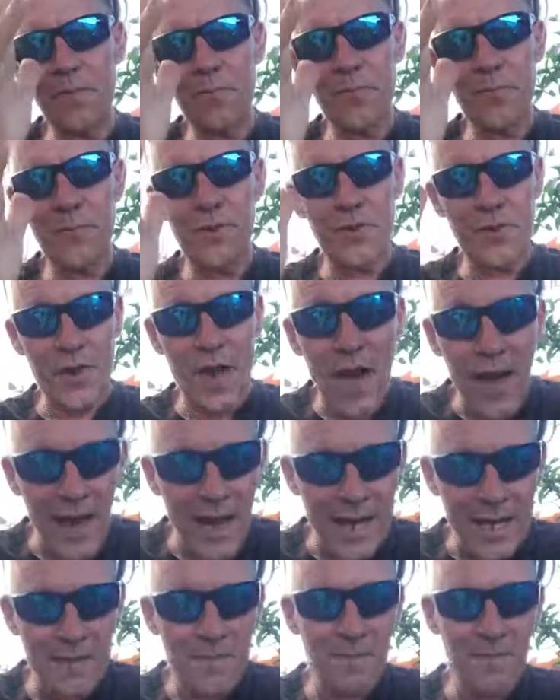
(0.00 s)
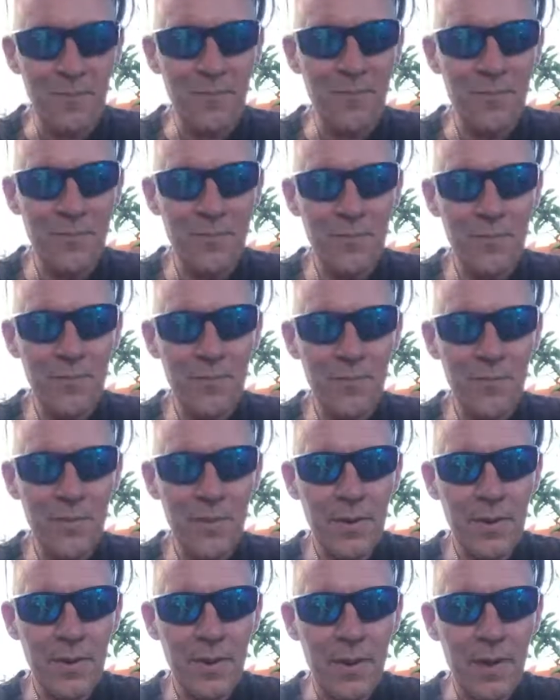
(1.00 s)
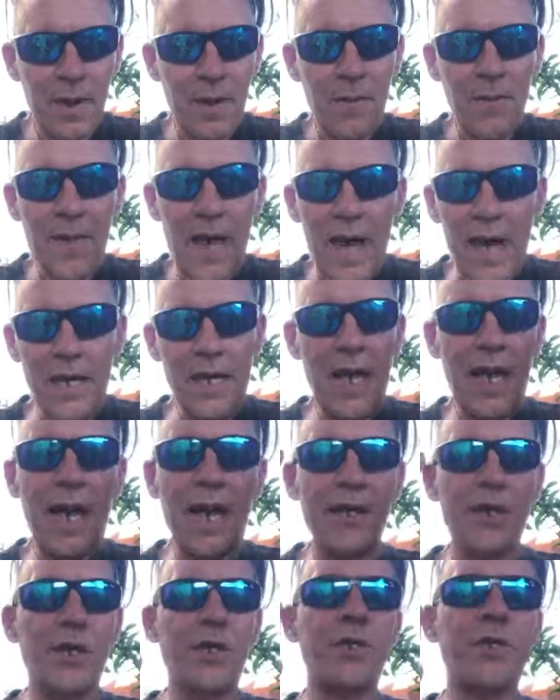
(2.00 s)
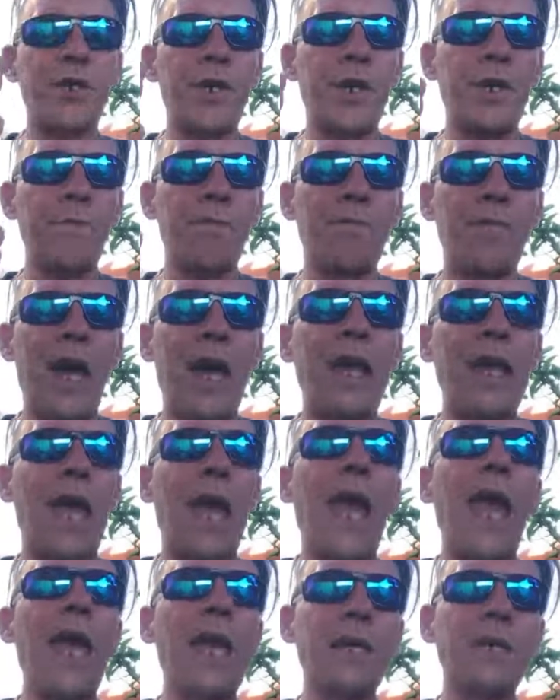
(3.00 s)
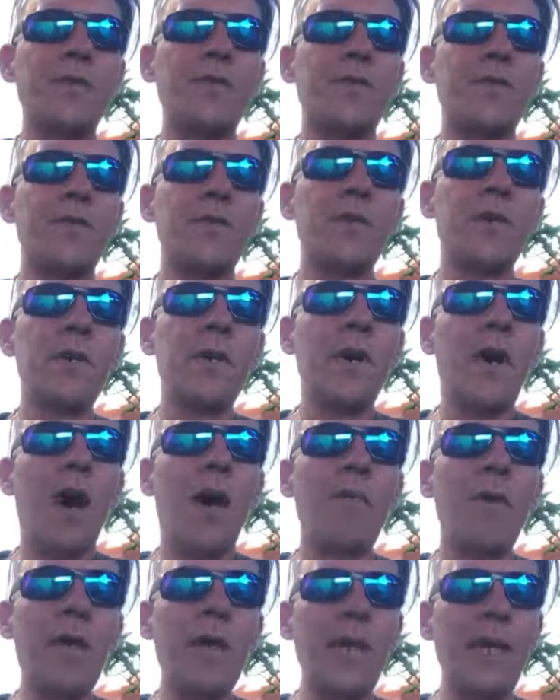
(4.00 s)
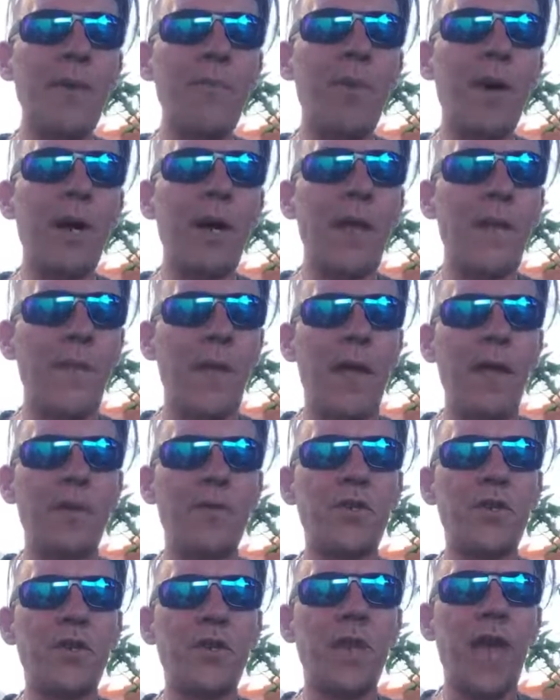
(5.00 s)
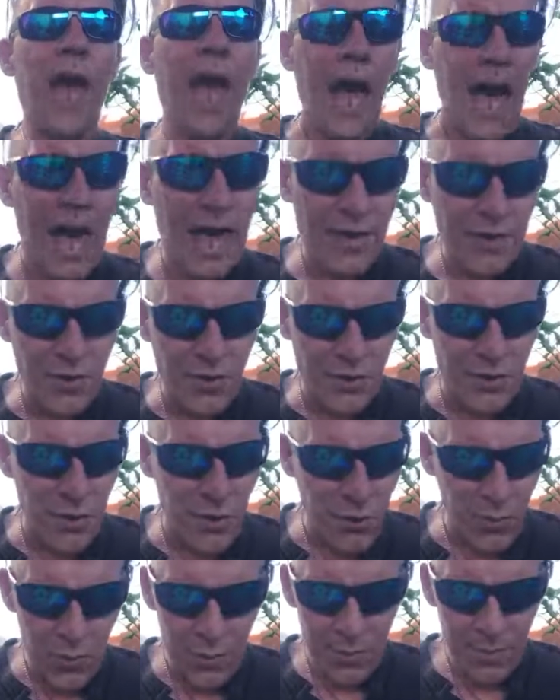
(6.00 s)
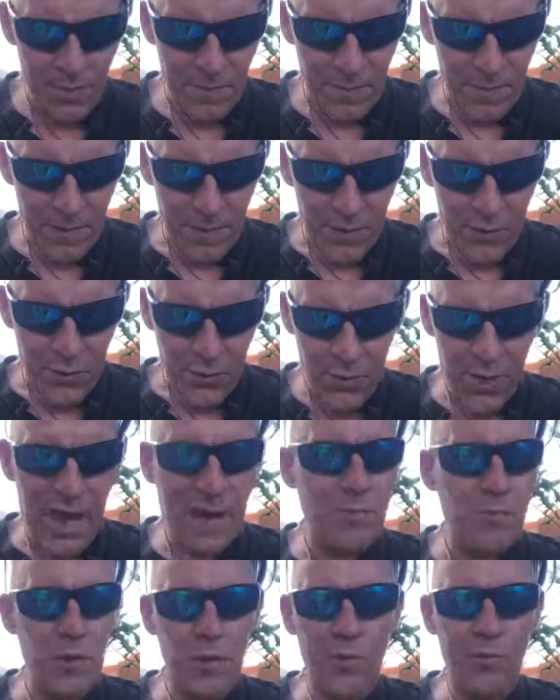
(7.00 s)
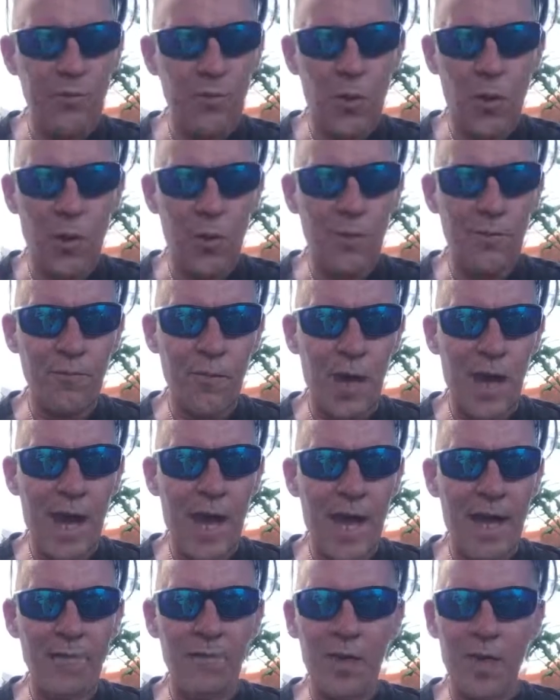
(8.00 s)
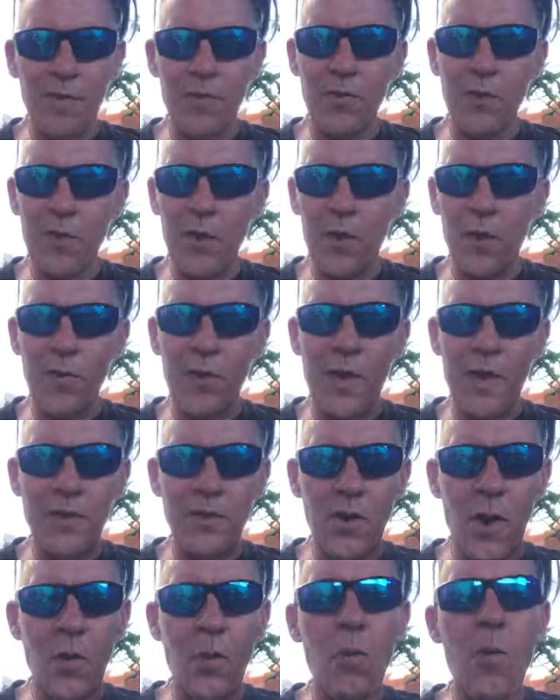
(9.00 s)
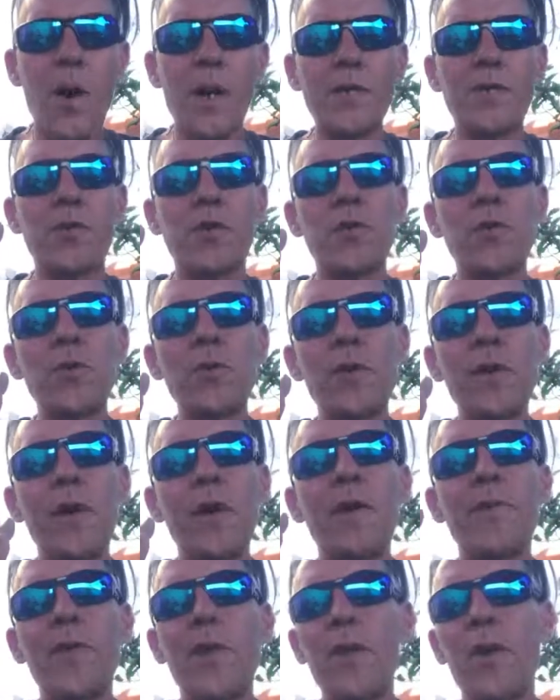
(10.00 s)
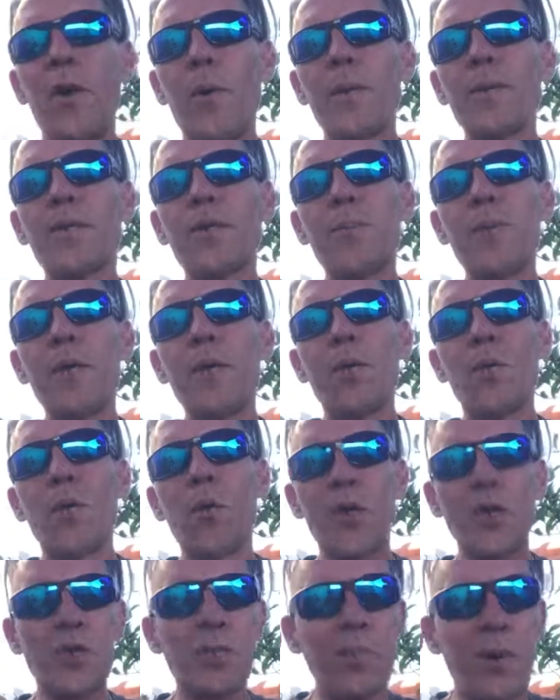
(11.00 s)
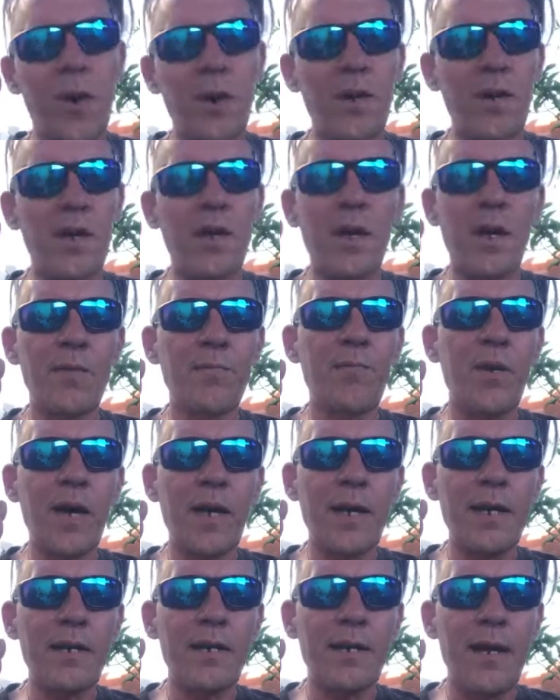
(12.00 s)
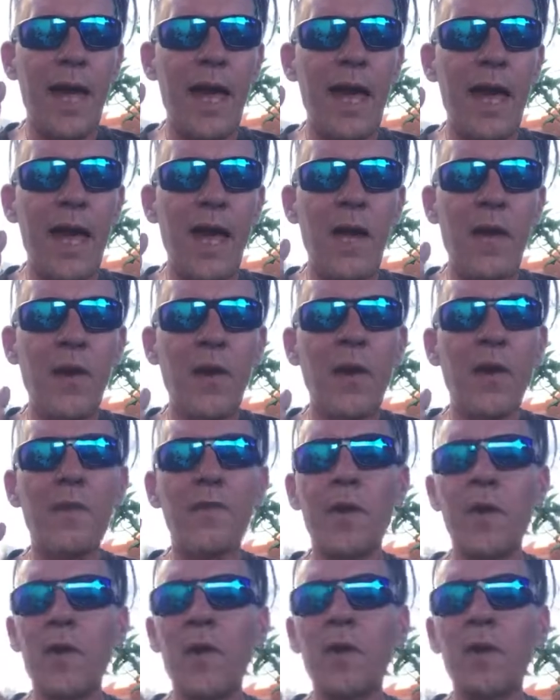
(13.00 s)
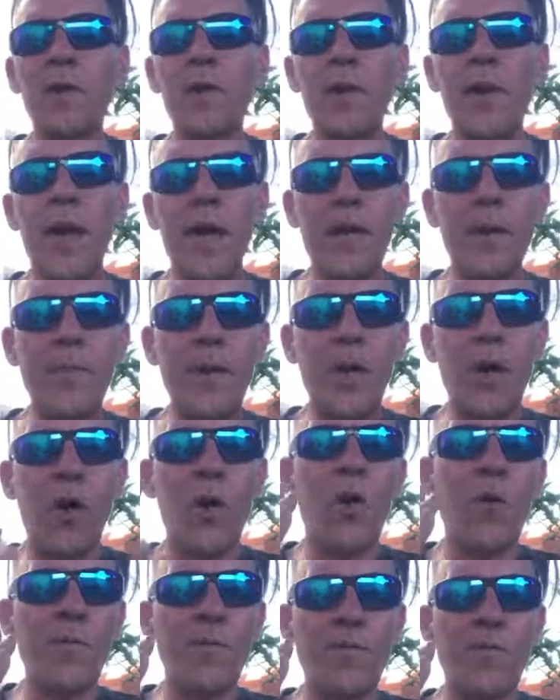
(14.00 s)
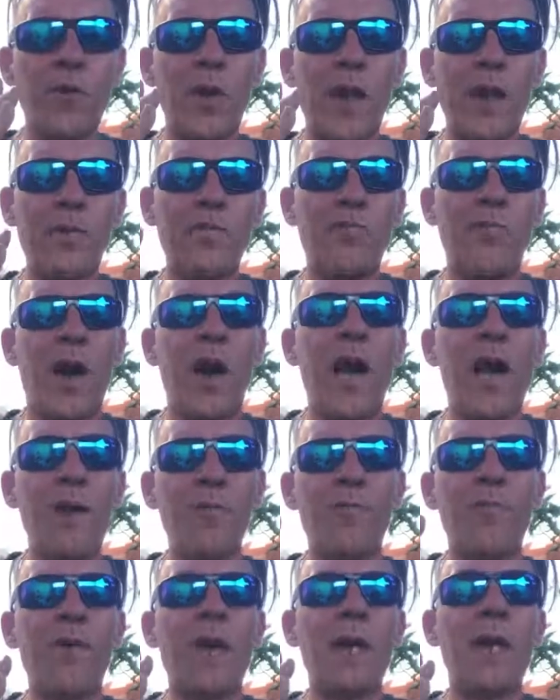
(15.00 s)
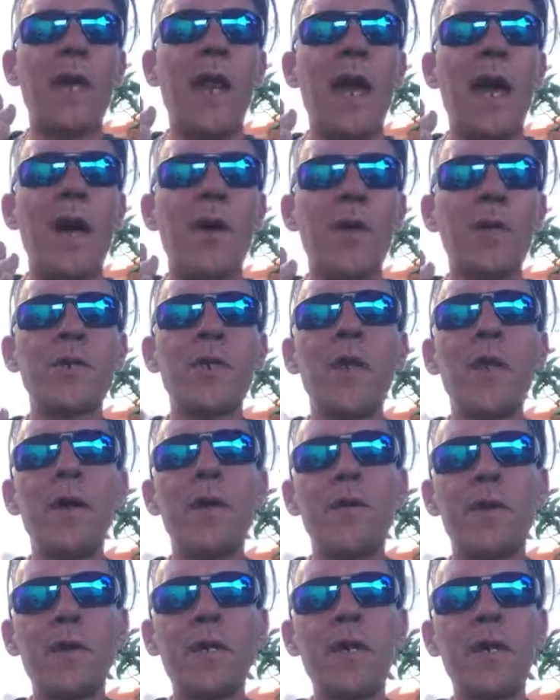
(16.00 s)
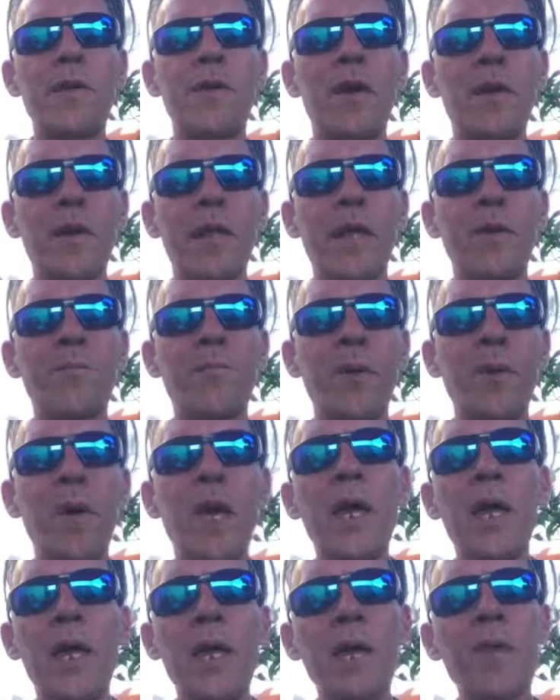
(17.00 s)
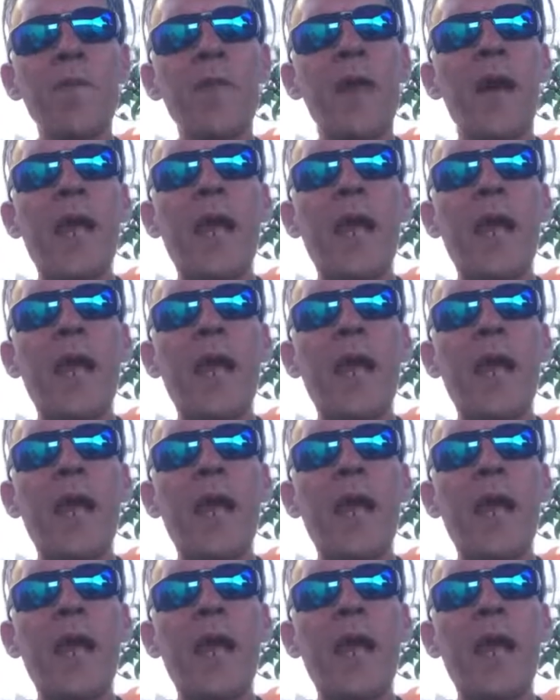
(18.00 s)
sign. That energy, that angst of anybody that just has to travel the 405 even though they don't want to. They know it's going to be the worst part of their fucking day. They know they're not going to be home for like 5 fucking hours. They're getting onto that freeway. Even that